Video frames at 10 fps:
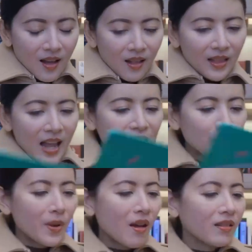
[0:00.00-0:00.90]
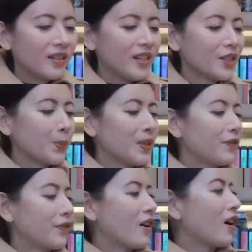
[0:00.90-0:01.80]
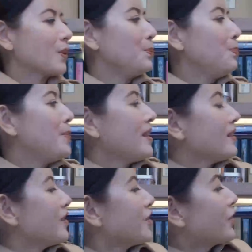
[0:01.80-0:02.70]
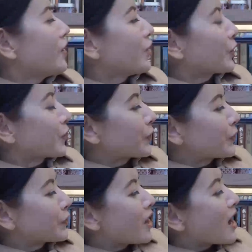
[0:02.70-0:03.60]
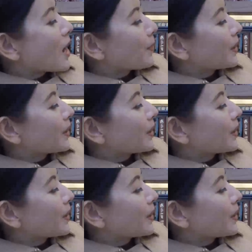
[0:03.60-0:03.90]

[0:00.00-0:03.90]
Last but not least, we've got Mr. Crab.